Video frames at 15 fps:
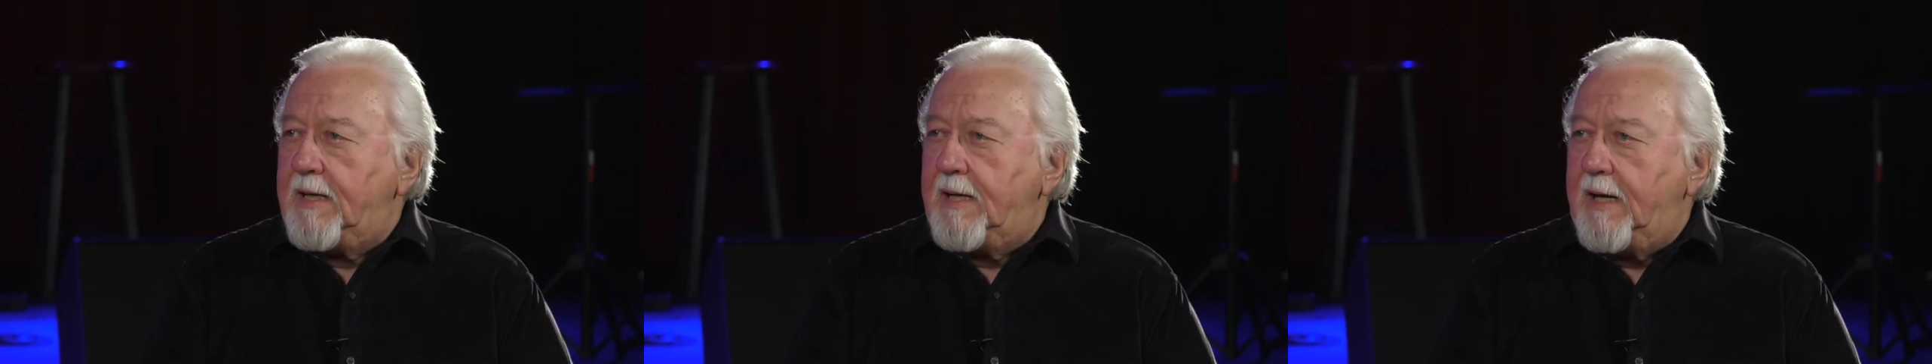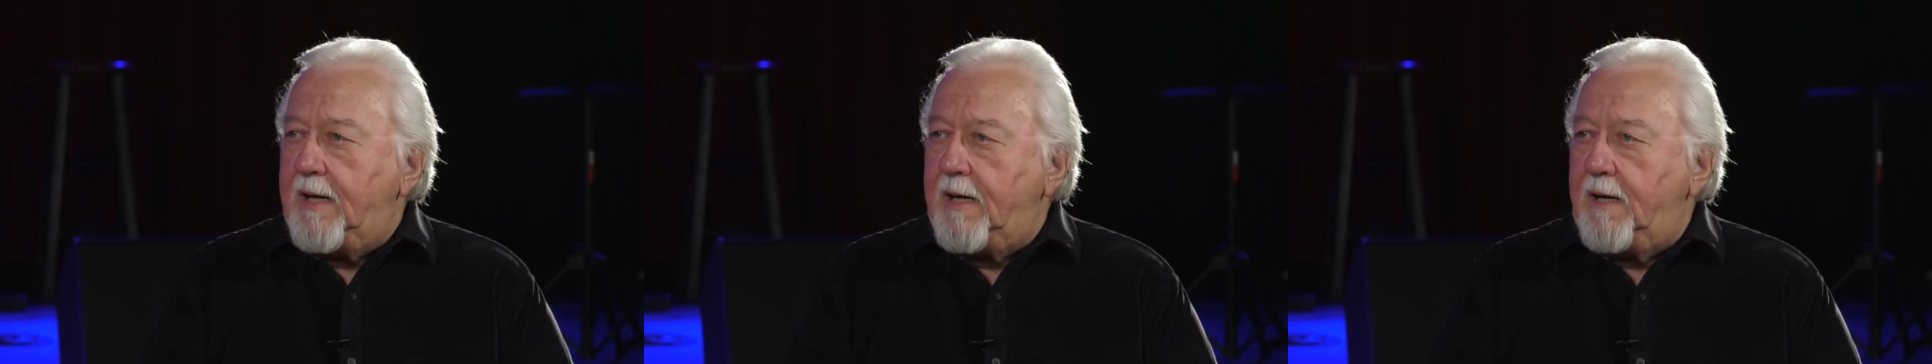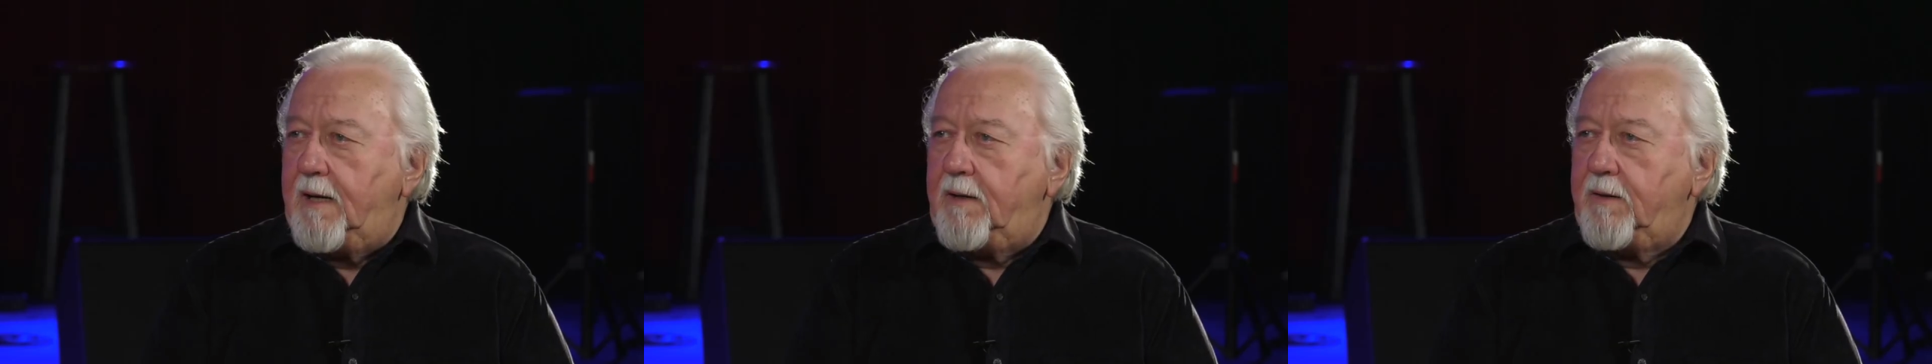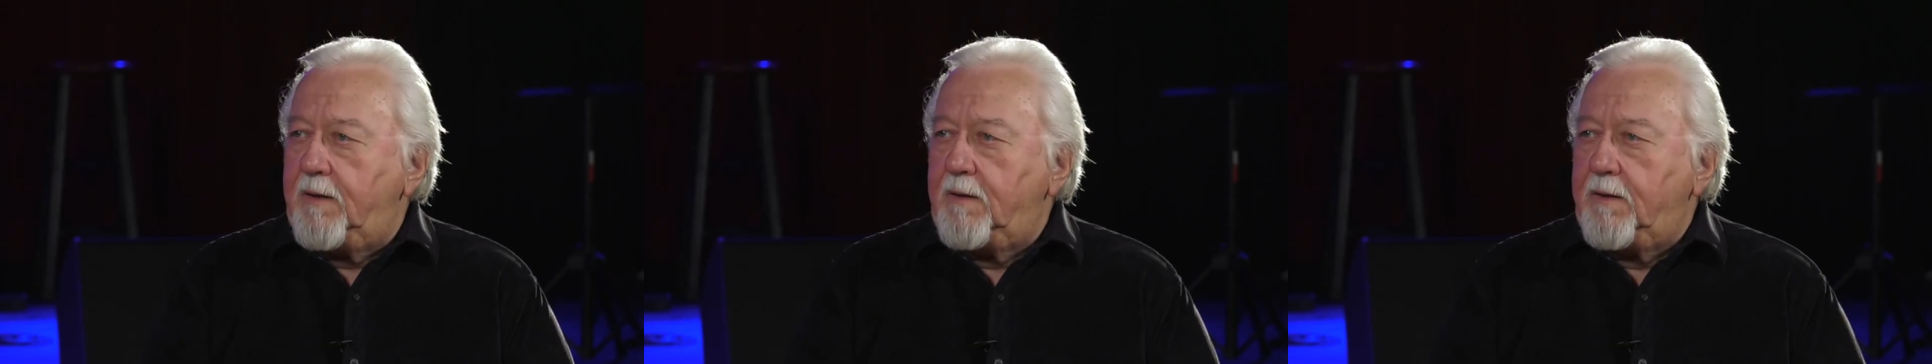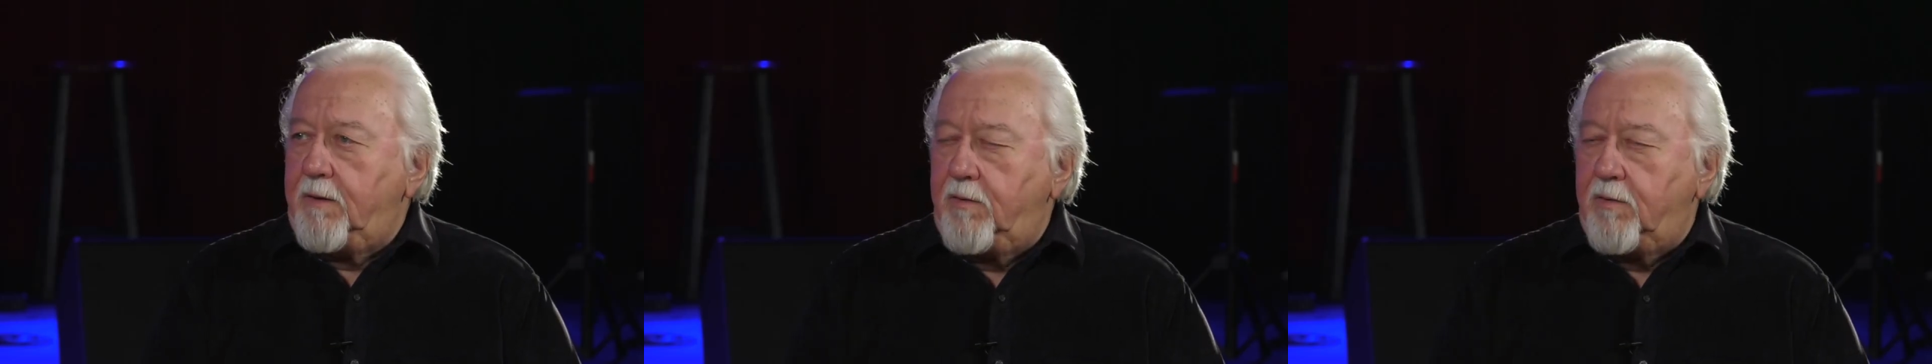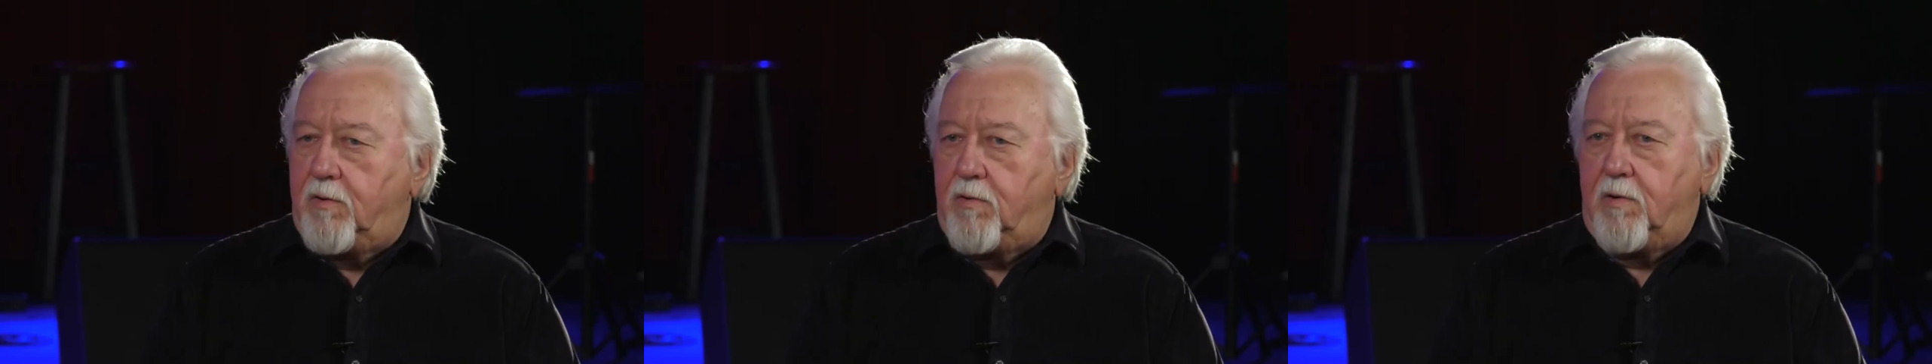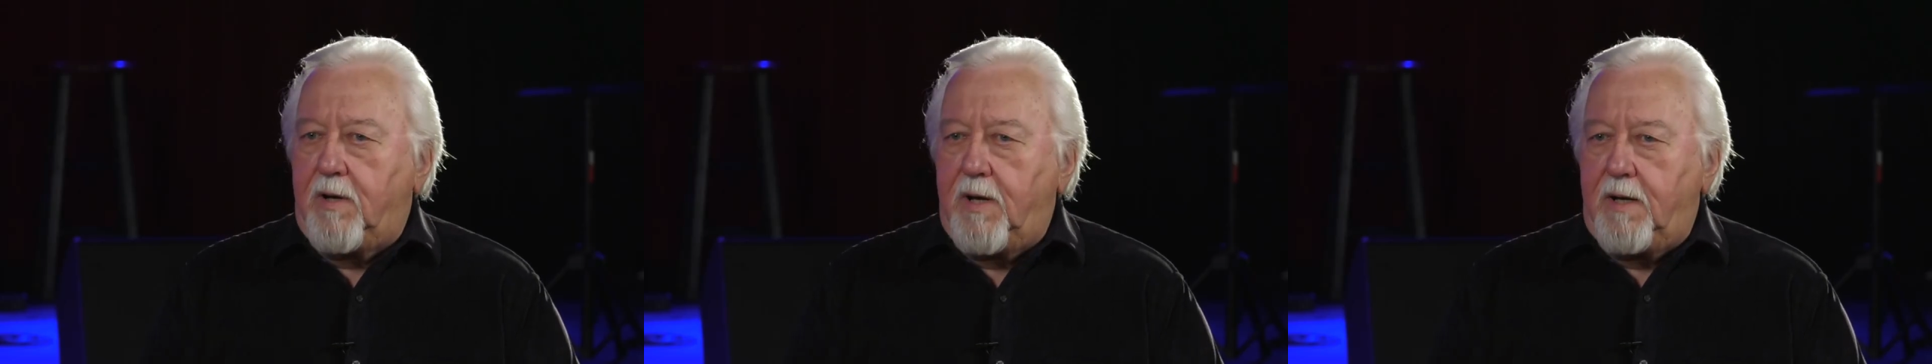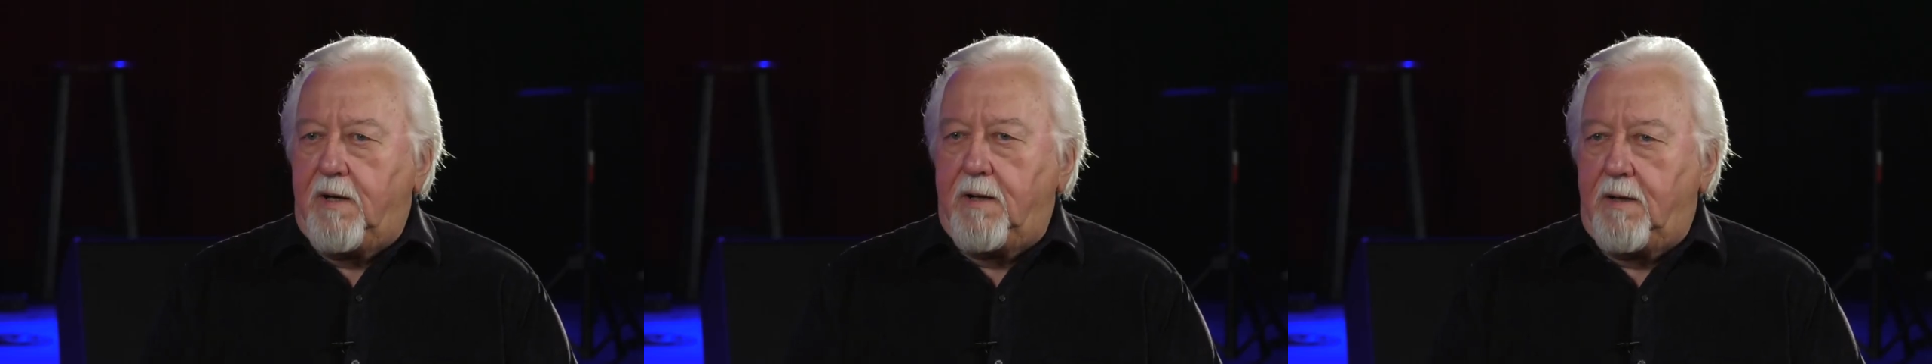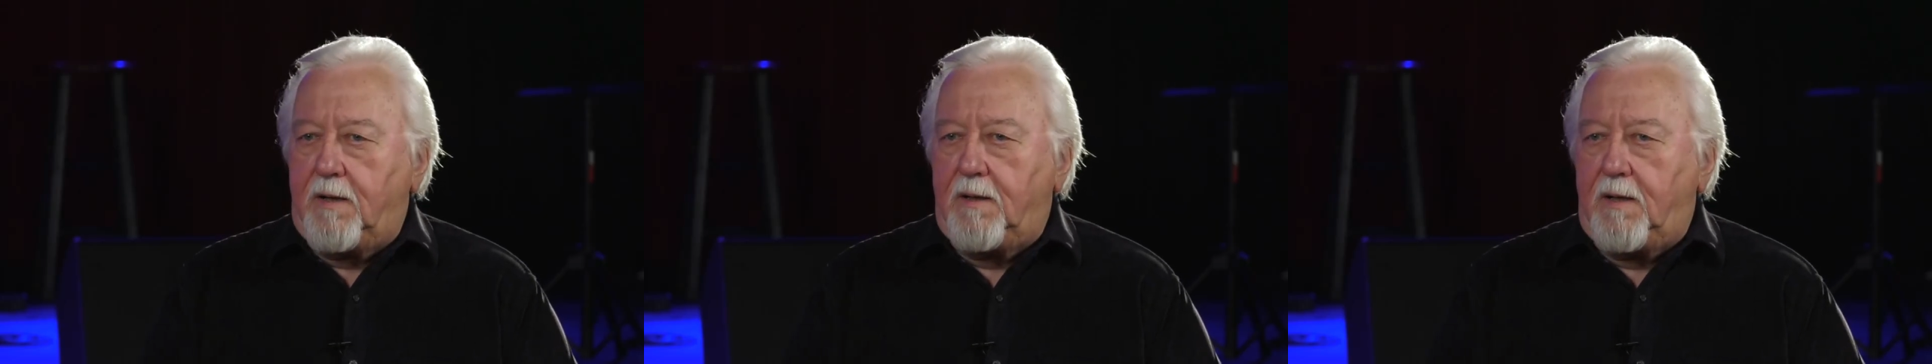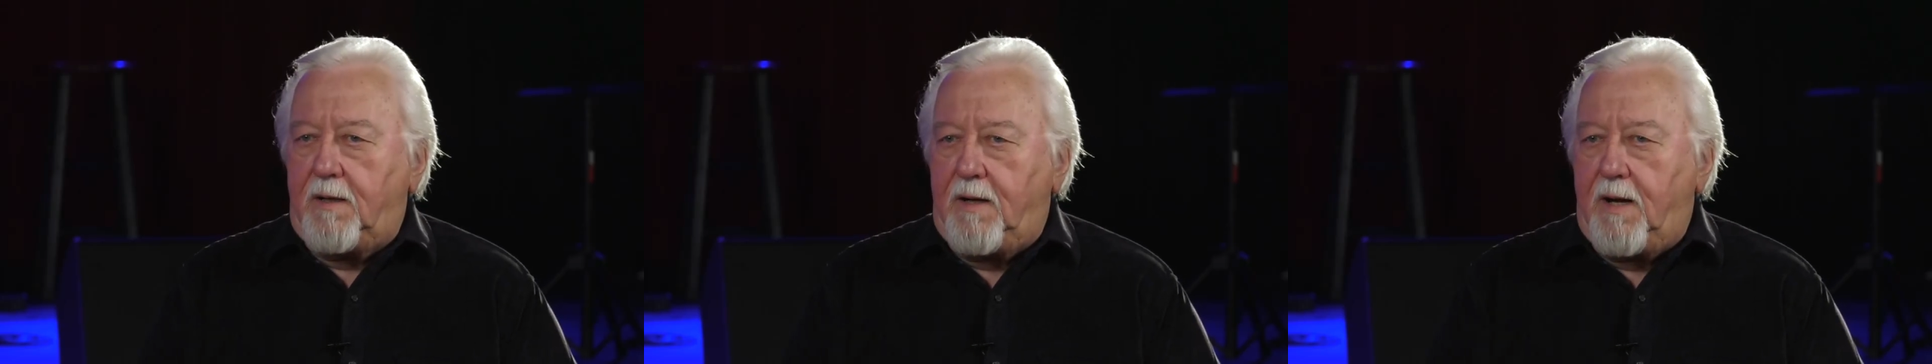And you create
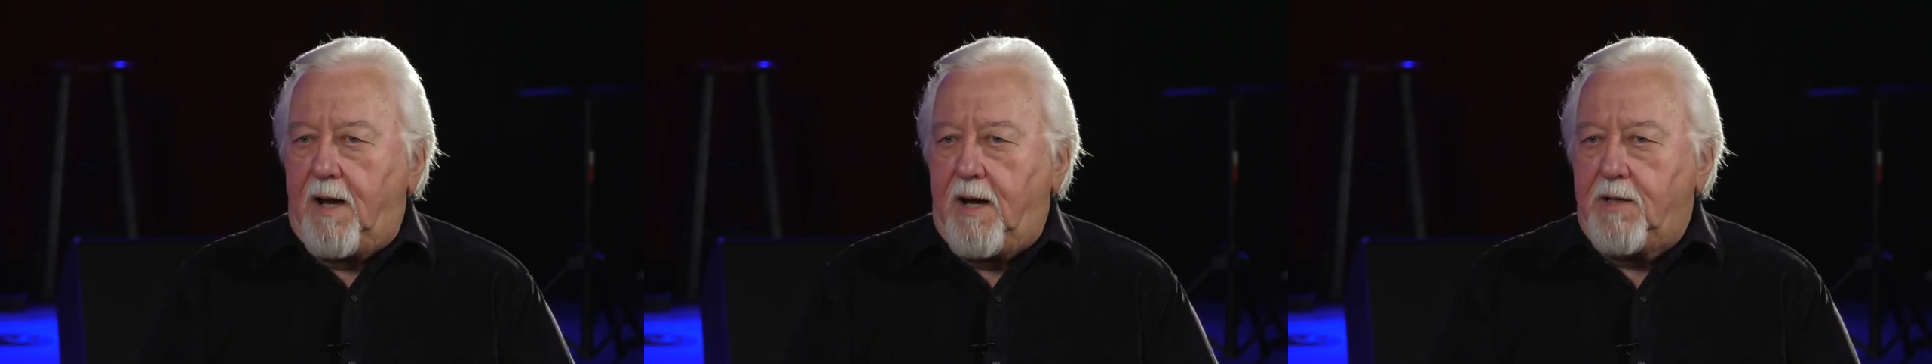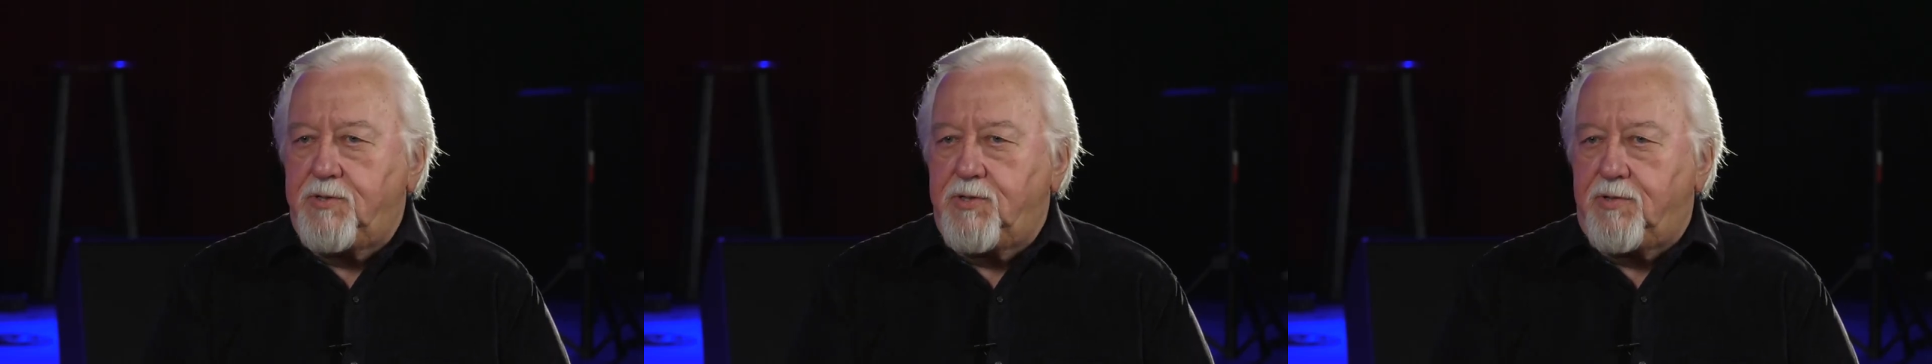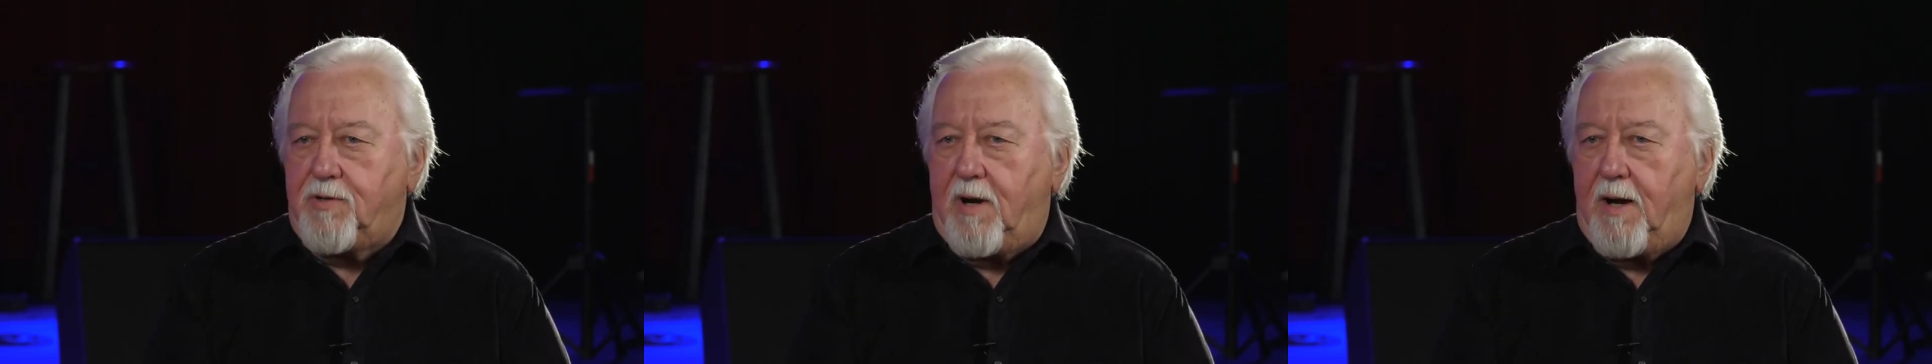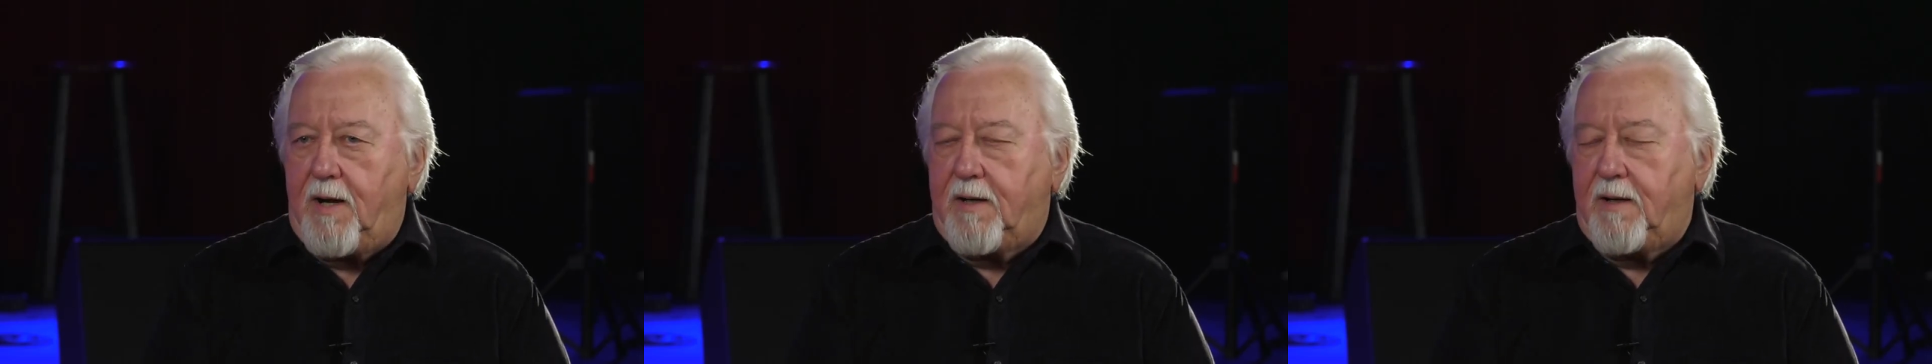a nice track,